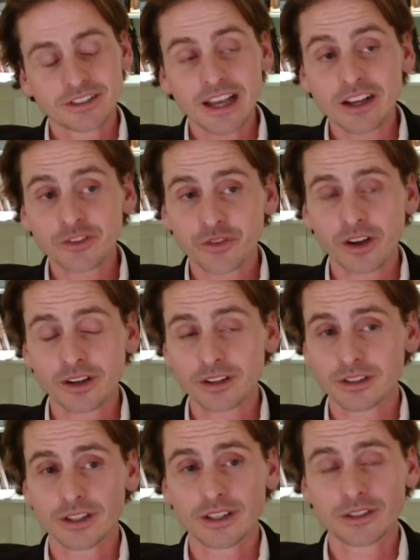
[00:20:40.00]
Second
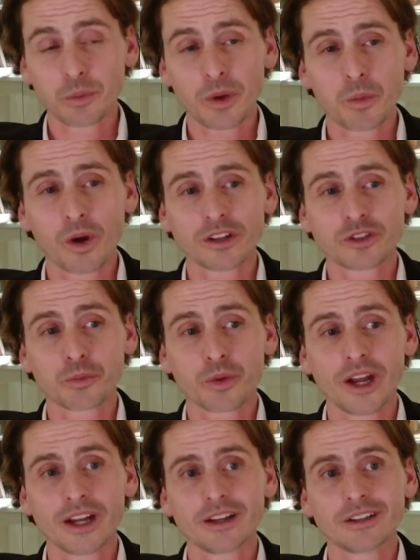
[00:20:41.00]
fun is we wanted to
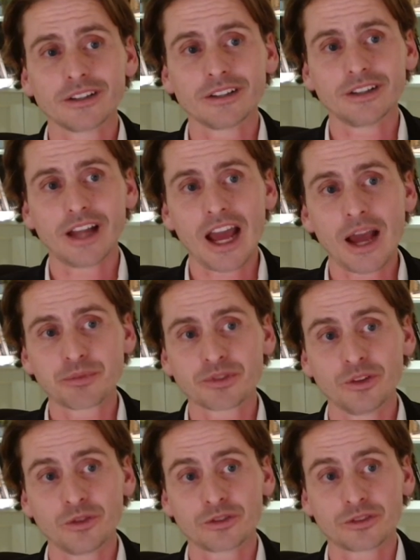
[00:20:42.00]
bring the
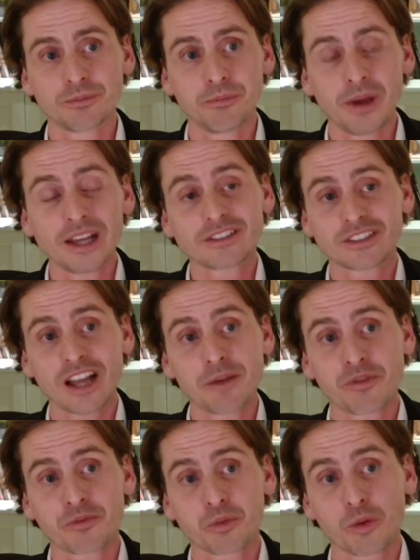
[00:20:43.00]
absolute best
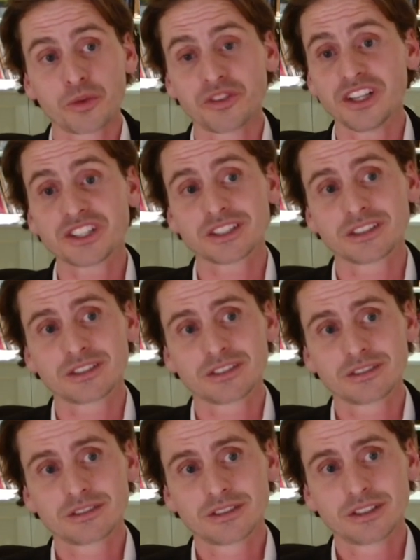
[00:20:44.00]
type of
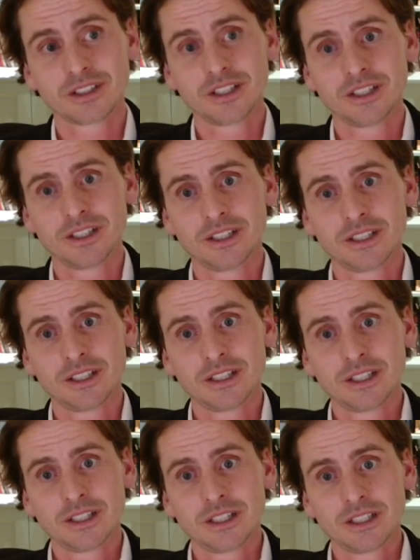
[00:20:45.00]
propositions. Mm-hmm.
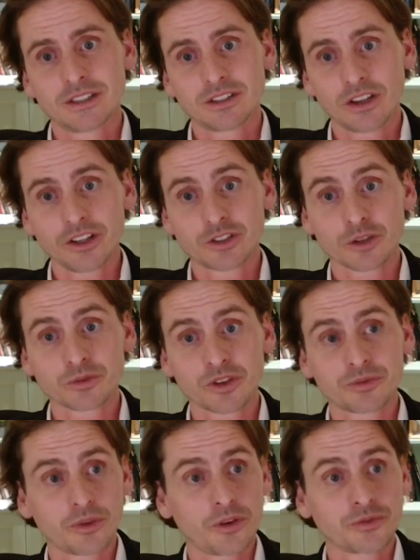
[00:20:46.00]
So in
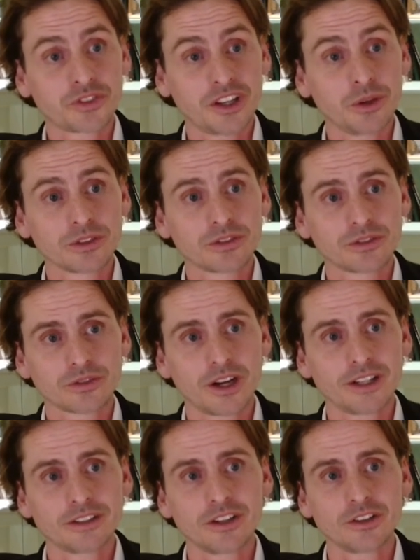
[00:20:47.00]
terms of sales,
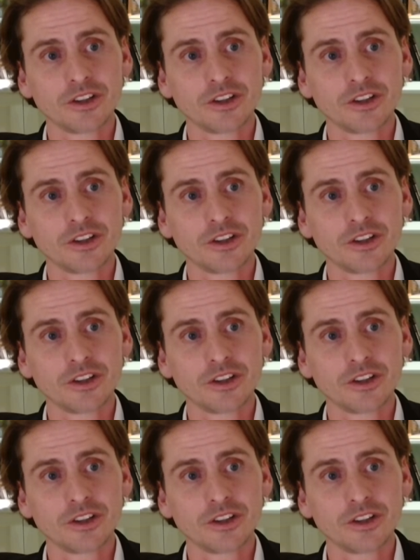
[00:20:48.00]
right?